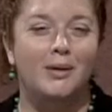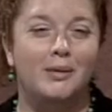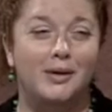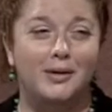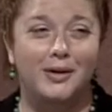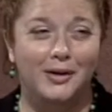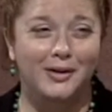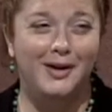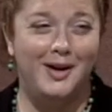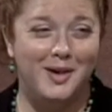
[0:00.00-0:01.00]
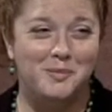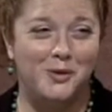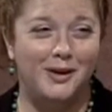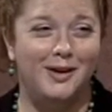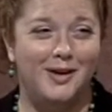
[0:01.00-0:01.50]
Well, currently I am
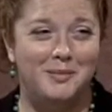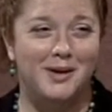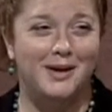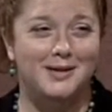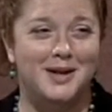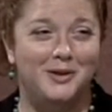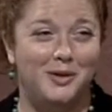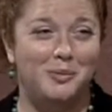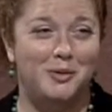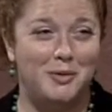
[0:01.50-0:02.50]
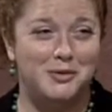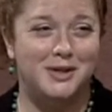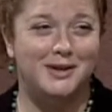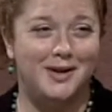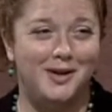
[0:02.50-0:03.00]
working on my tenure and
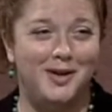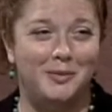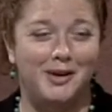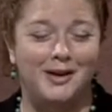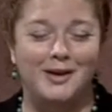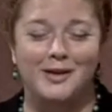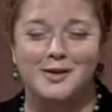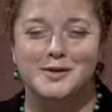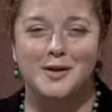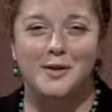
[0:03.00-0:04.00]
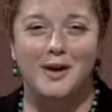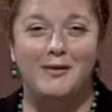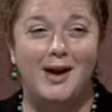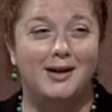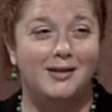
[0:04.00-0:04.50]
promotion document. So I've
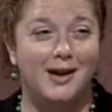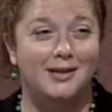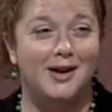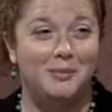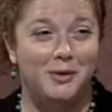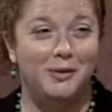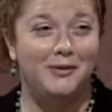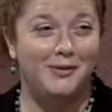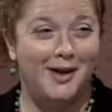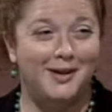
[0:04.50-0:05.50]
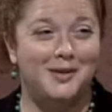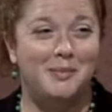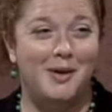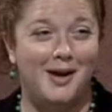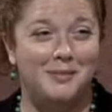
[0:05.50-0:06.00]
had a lot of time to reflect
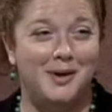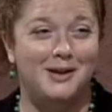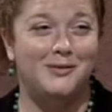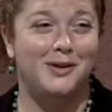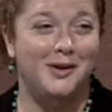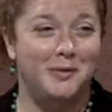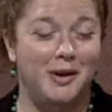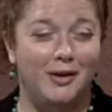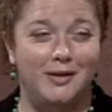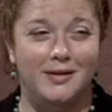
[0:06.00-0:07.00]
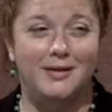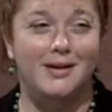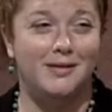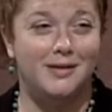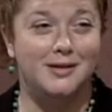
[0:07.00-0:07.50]
upon my different experiences
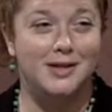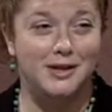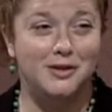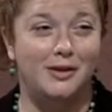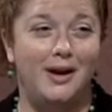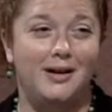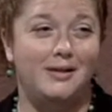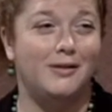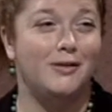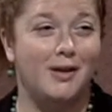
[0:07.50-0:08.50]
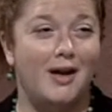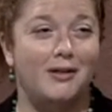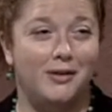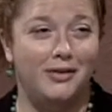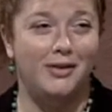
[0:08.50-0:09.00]
as a teacher and as a
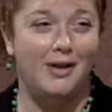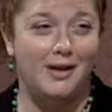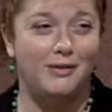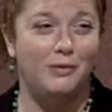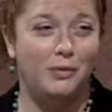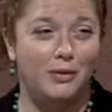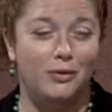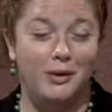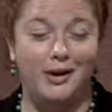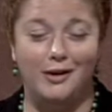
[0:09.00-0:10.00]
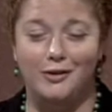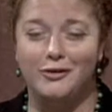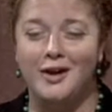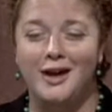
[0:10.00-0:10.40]
scholar in the last 3 years.